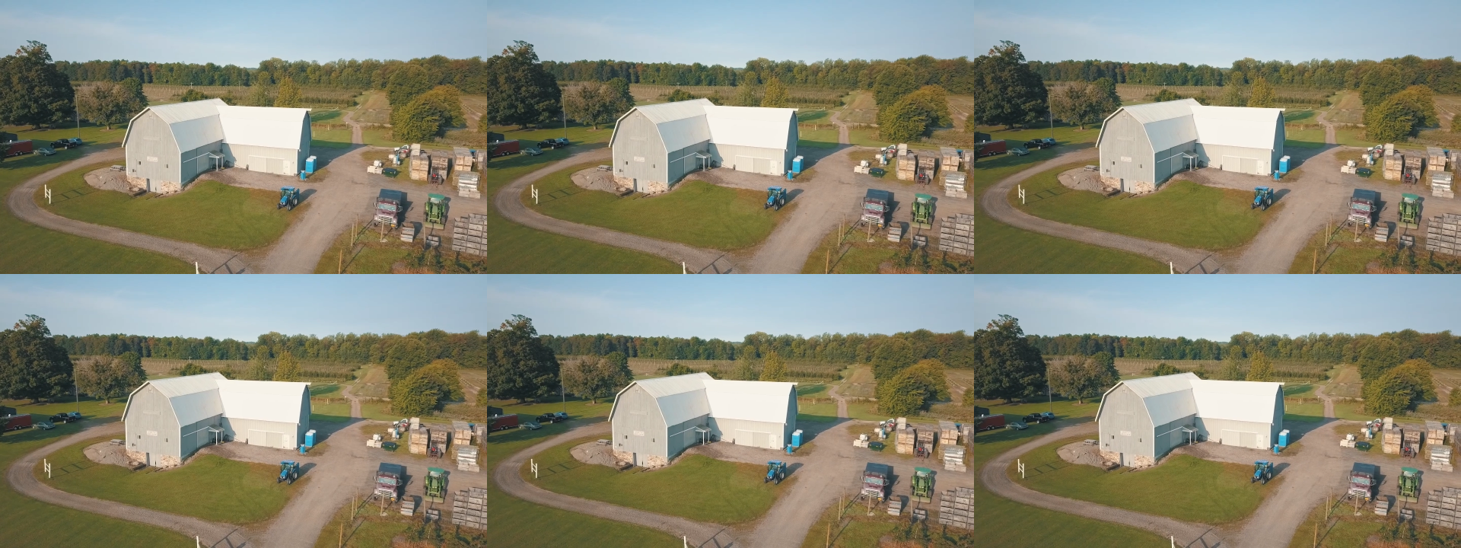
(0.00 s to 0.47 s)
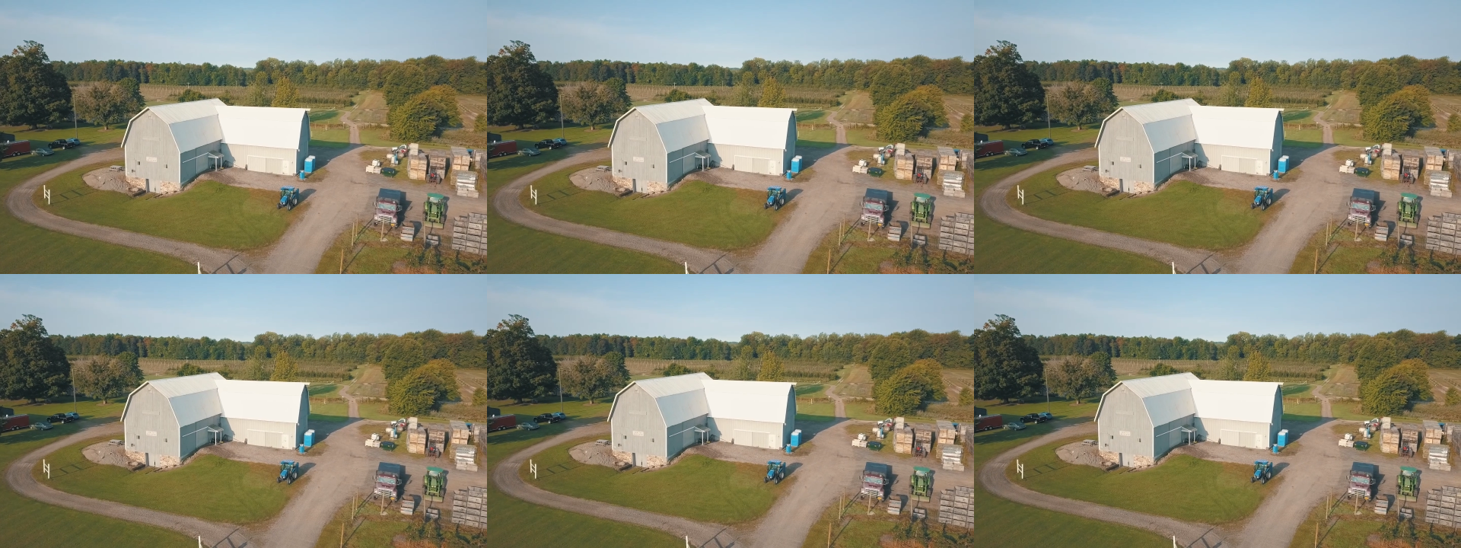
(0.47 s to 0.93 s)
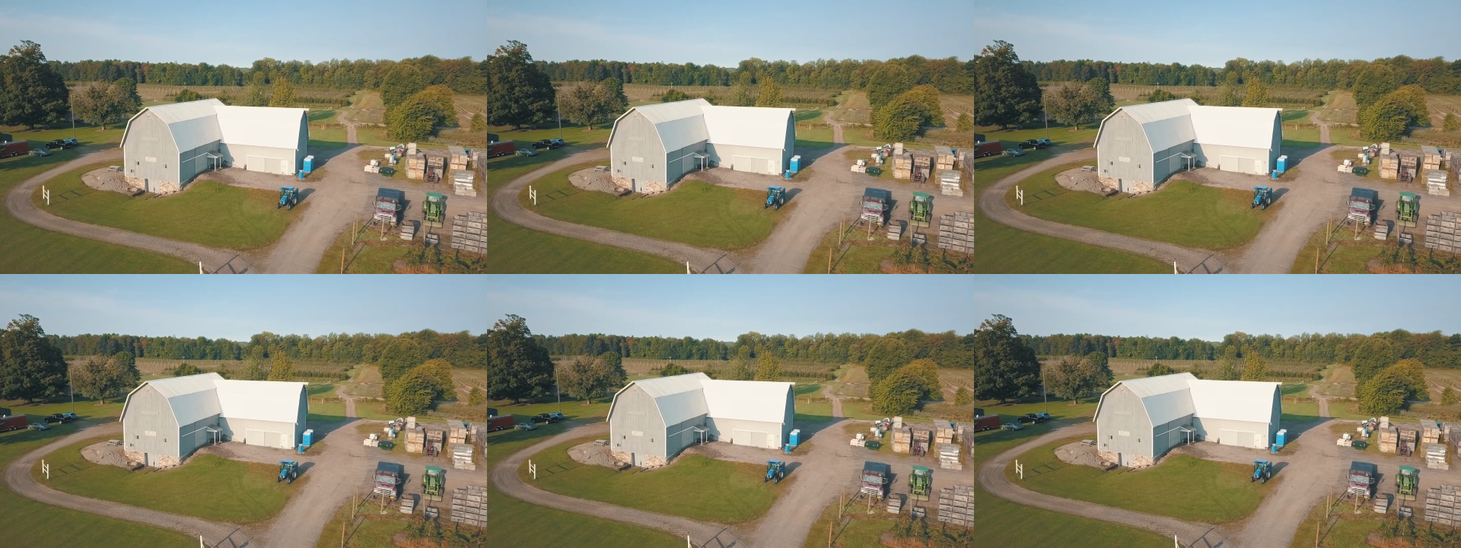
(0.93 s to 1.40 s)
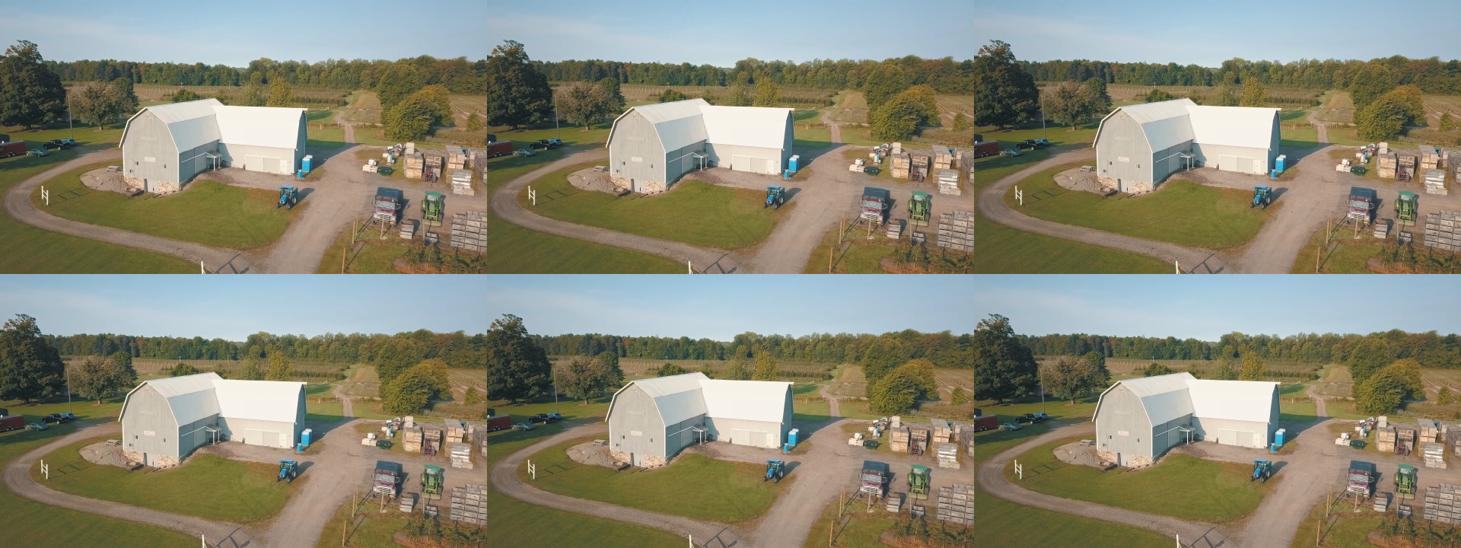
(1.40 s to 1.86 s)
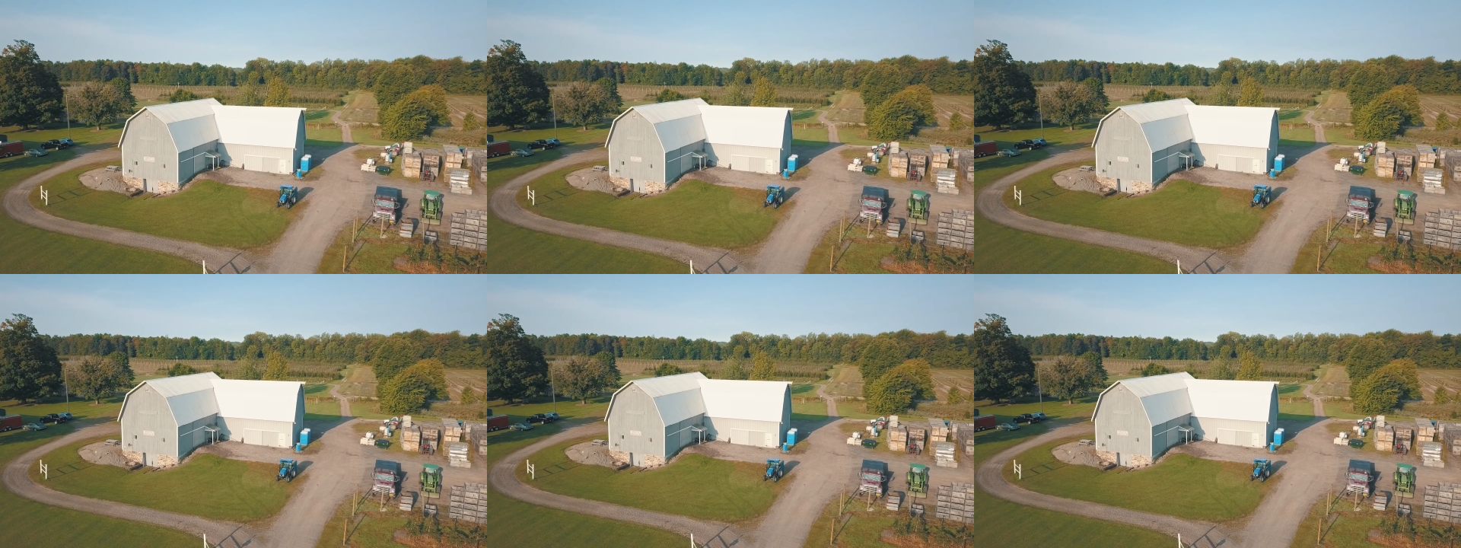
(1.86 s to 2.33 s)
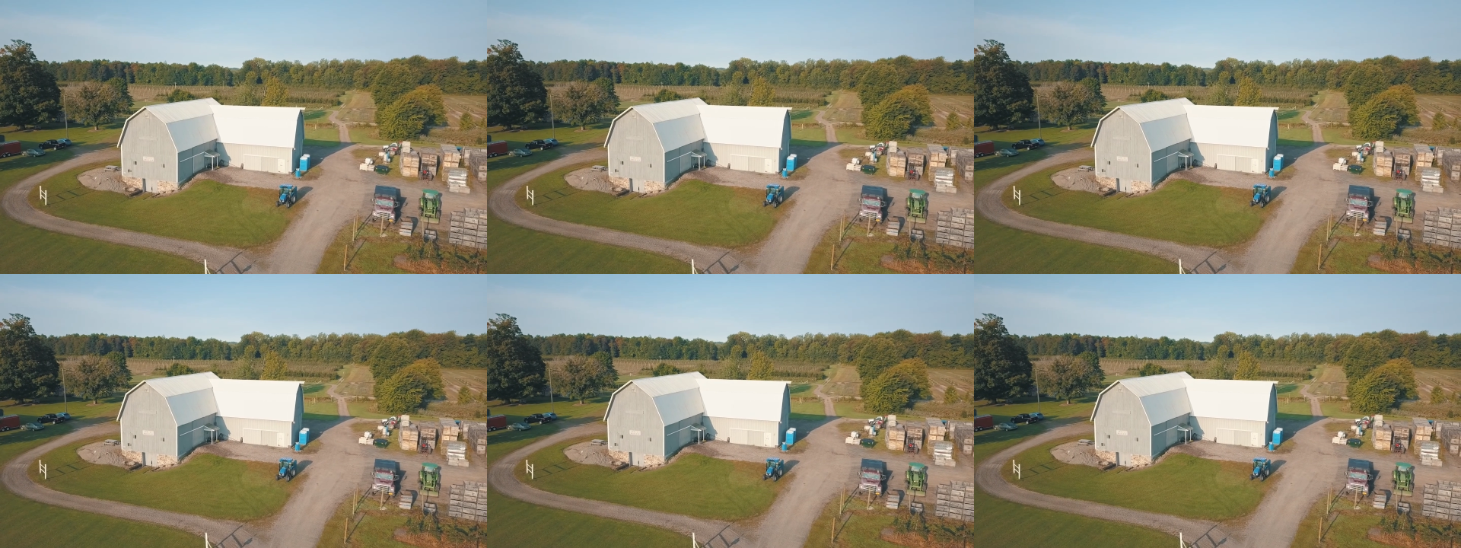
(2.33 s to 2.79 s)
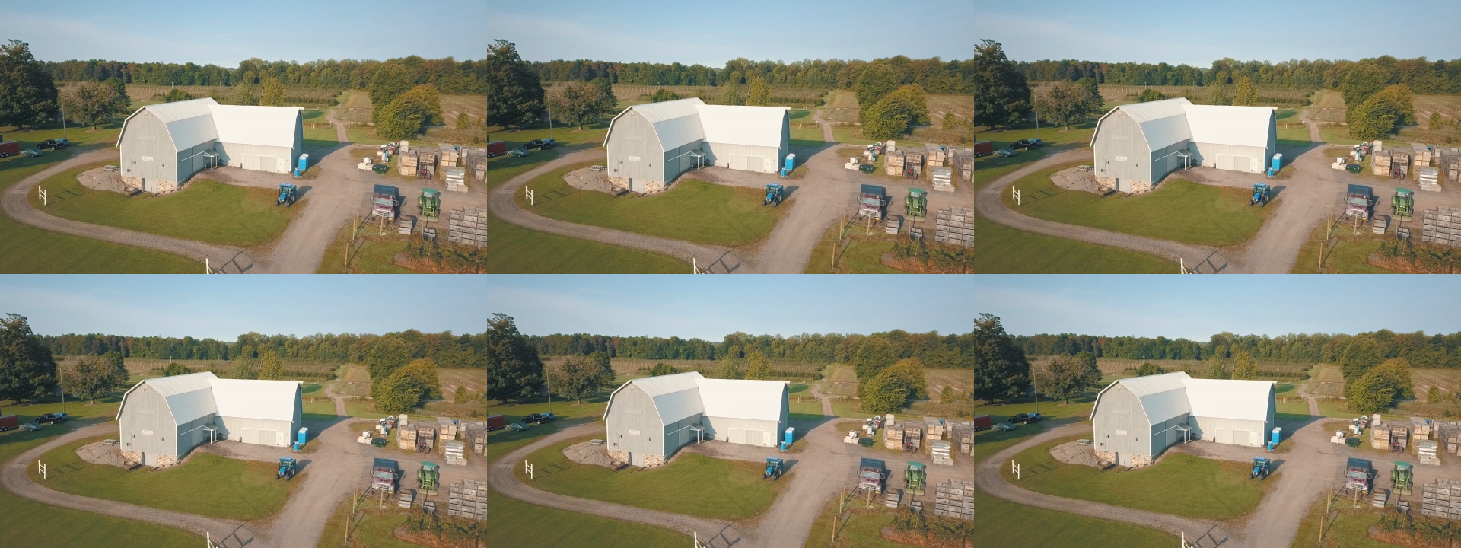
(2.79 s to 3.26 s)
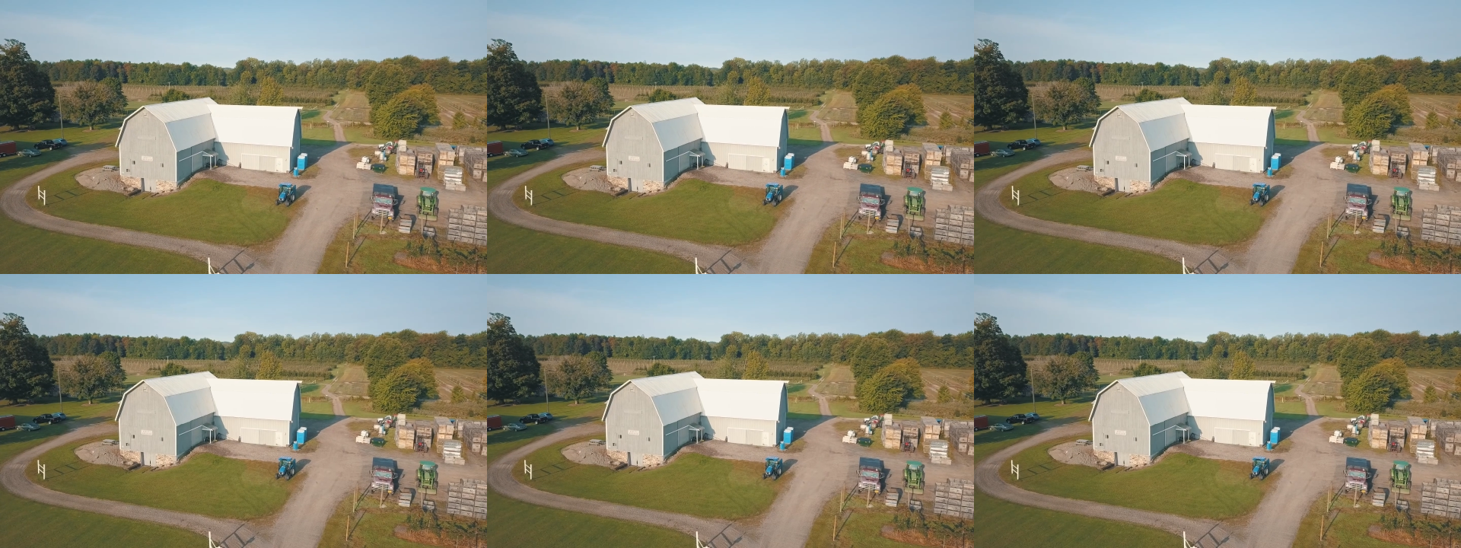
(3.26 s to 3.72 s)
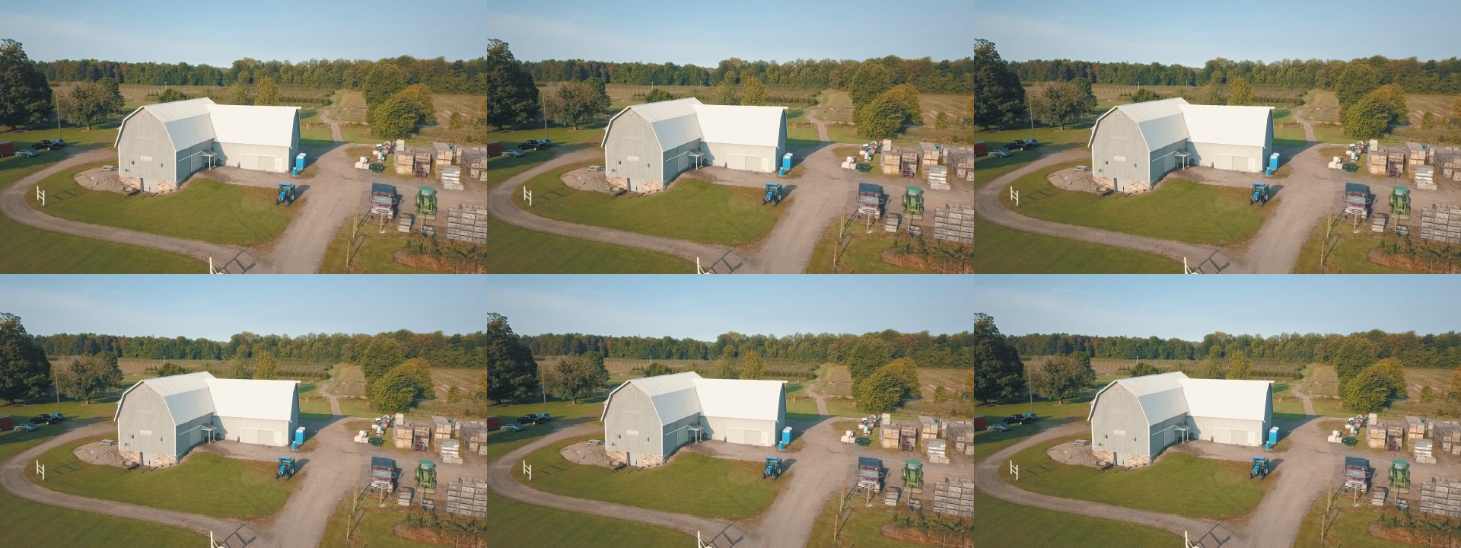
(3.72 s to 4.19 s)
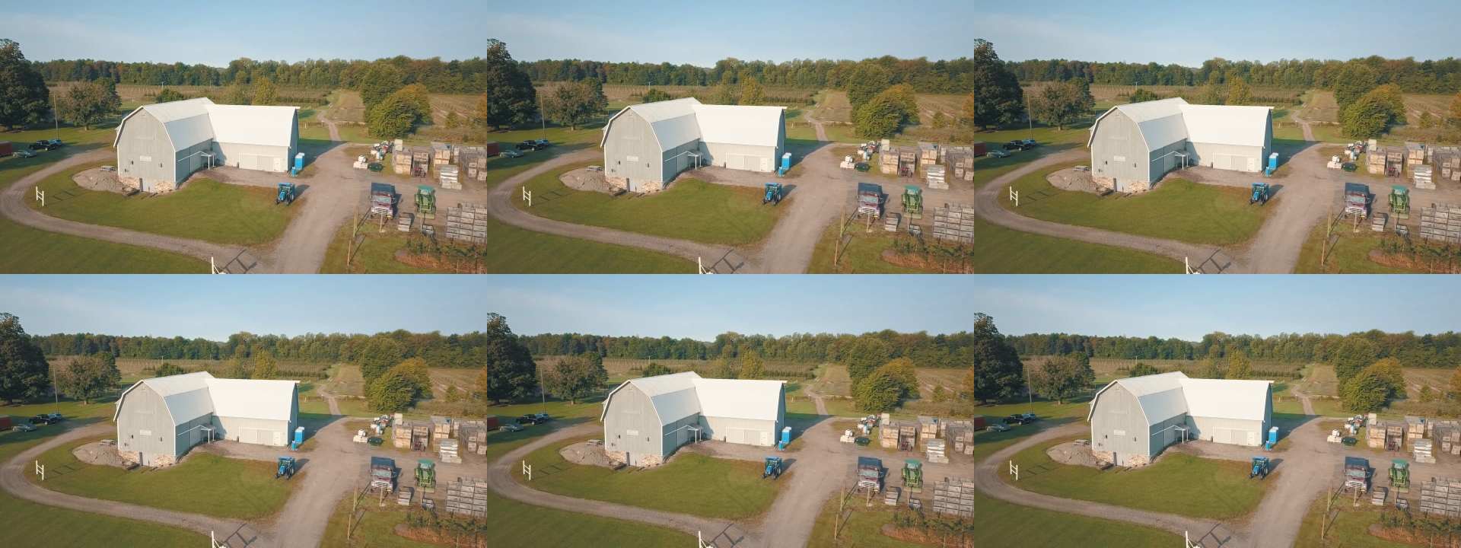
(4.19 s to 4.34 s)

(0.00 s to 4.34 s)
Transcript: No face is visible, so there are no lips to read.